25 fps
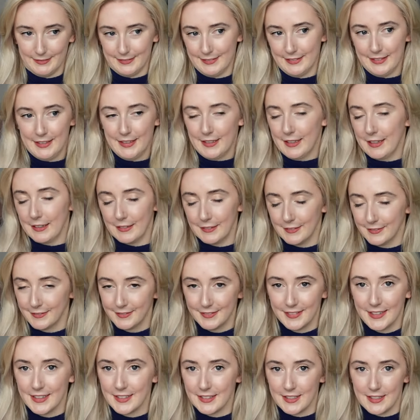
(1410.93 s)
you know,
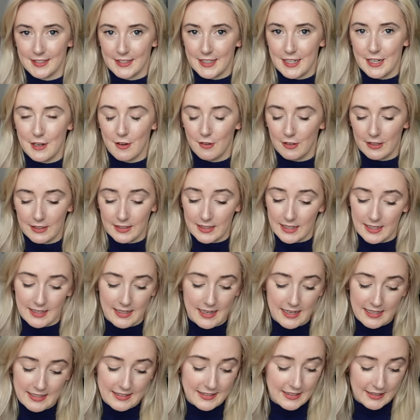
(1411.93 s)
it's a ski holiday,
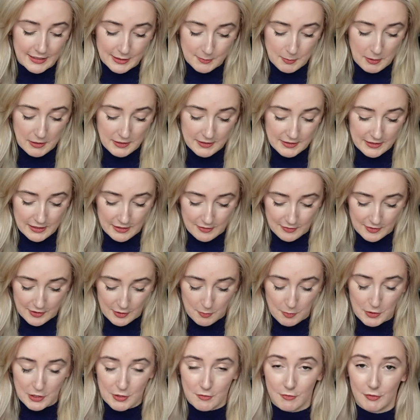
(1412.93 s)
it's expensive, so
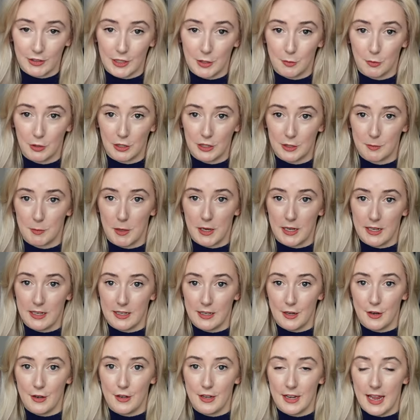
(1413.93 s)
we didn't really want to spend
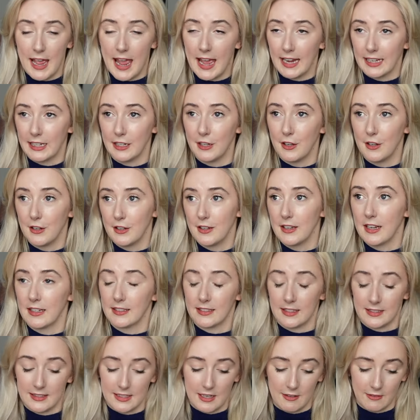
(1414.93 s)
an, any
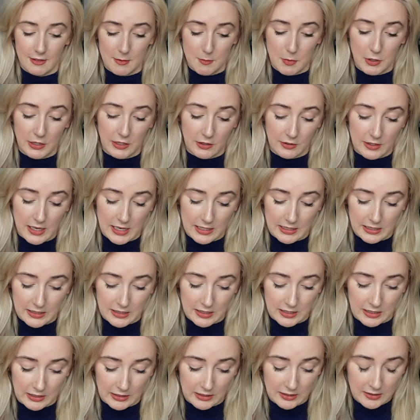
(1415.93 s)
unnecessary money on
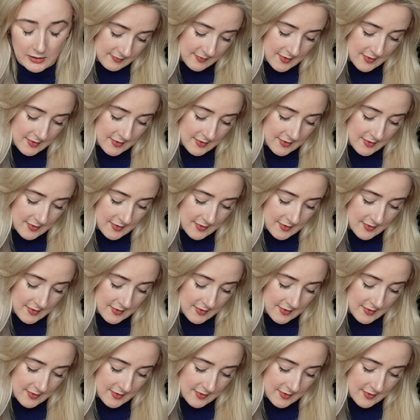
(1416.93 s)
anything.